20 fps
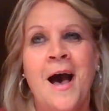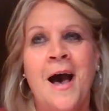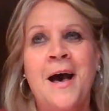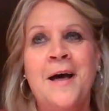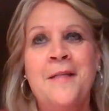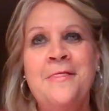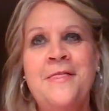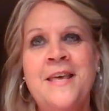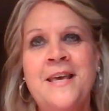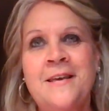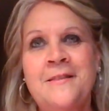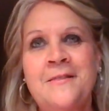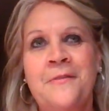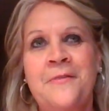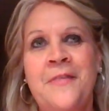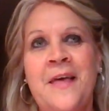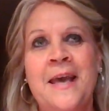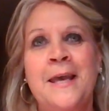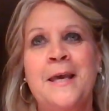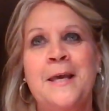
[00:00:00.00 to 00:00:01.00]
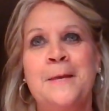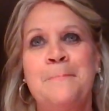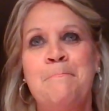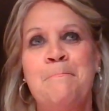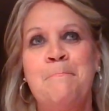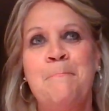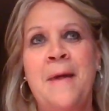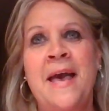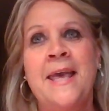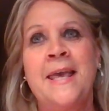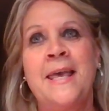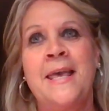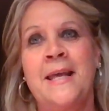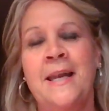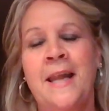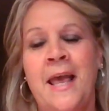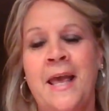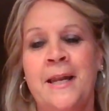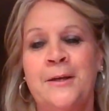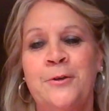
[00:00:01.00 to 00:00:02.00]
I think that they can make
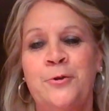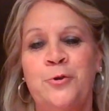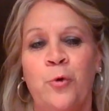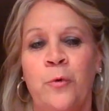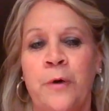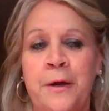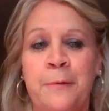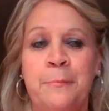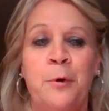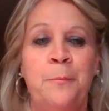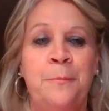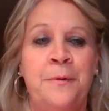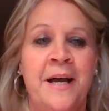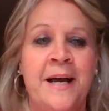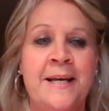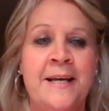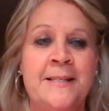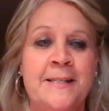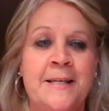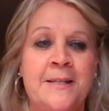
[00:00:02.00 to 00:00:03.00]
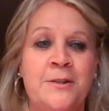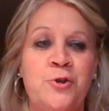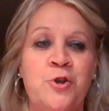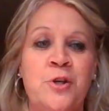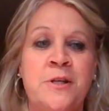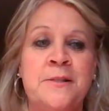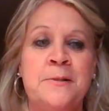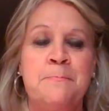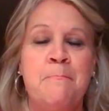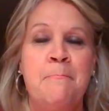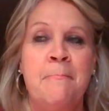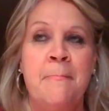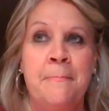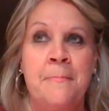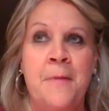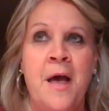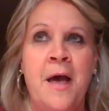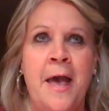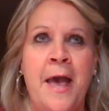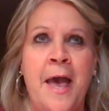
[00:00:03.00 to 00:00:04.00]
it an enjoyable place and just
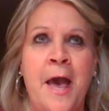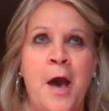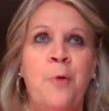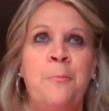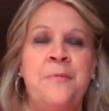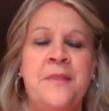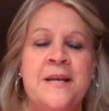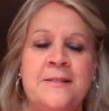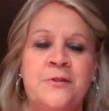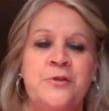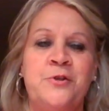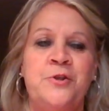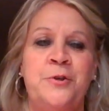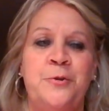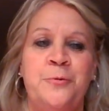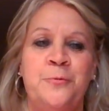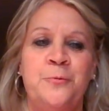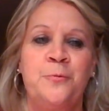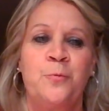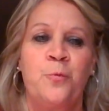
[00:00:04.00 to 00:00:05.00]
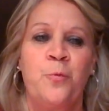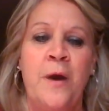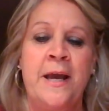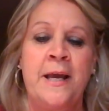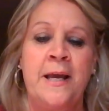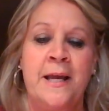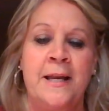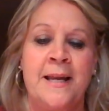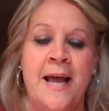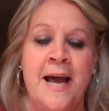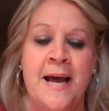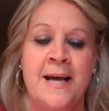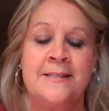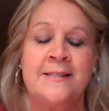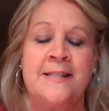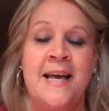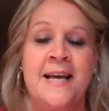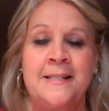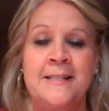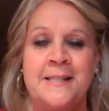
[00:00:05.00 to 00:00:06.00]
help that student
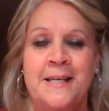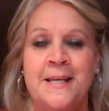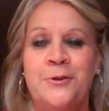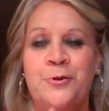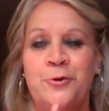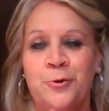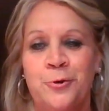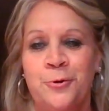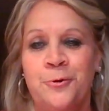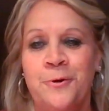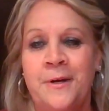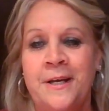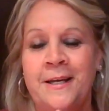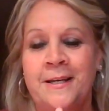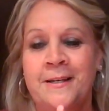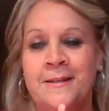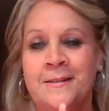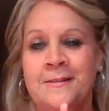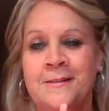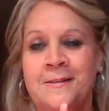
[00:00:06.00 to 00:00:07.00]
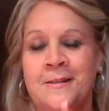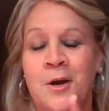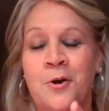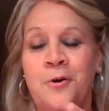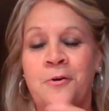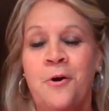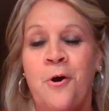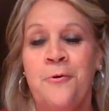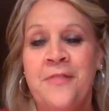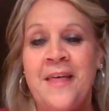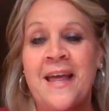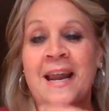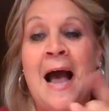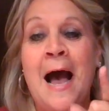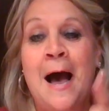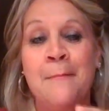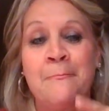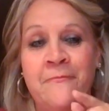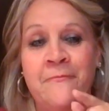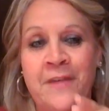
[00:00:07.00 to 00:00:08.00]
recognize that teacher is, or that
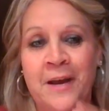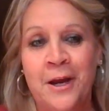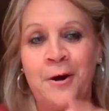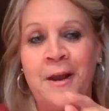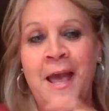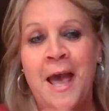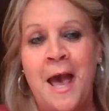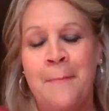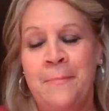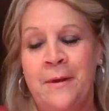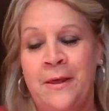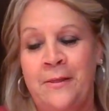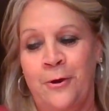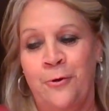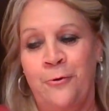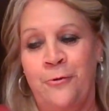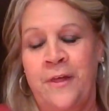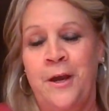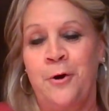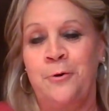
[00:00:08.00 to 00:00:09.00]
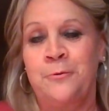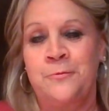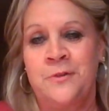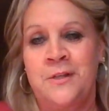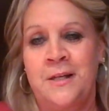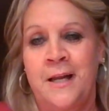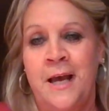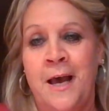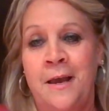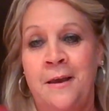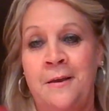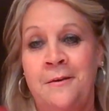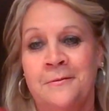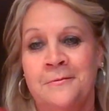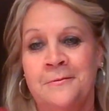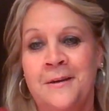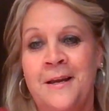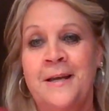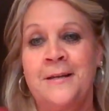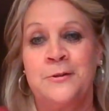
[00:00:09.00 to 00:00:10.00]
I'm very happy they're there today
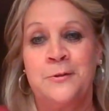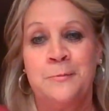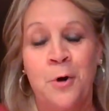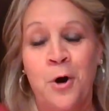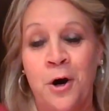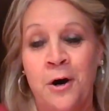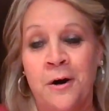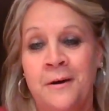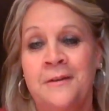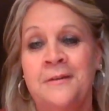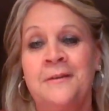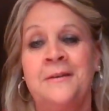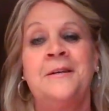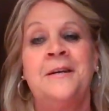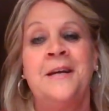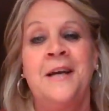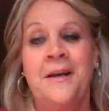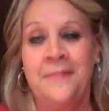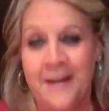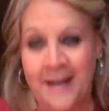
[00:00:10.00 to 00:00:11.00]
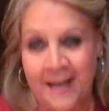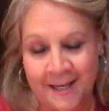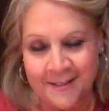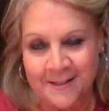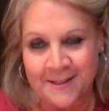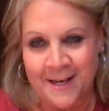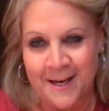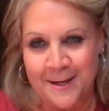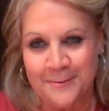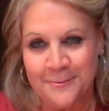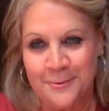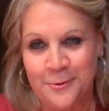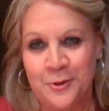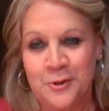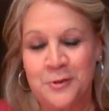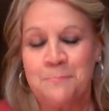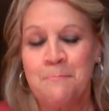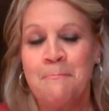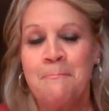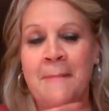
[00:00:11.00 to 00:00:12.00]
and tomorrow and the next day.
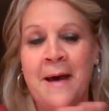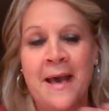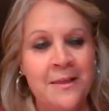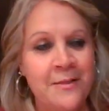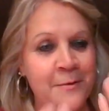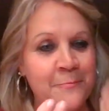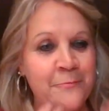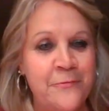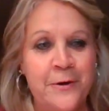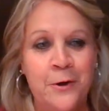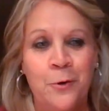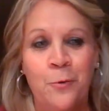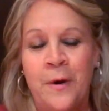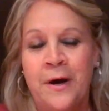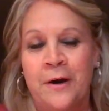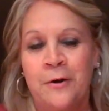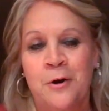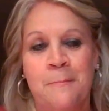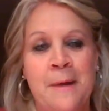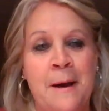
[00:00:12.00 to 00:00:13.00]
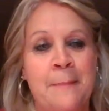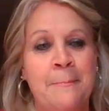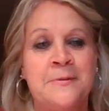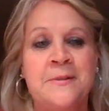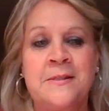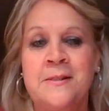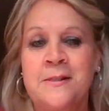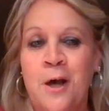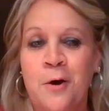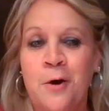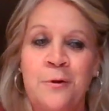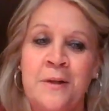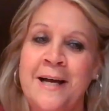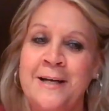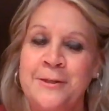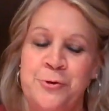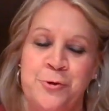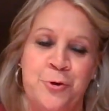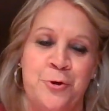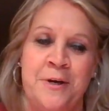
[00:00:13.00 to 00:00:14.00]
Just make them feel welcome. I'm so
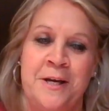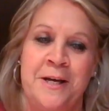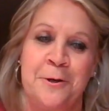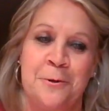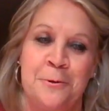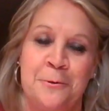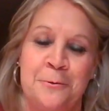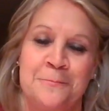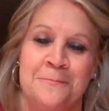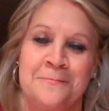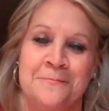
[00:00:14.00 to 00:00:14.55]
glad you're here.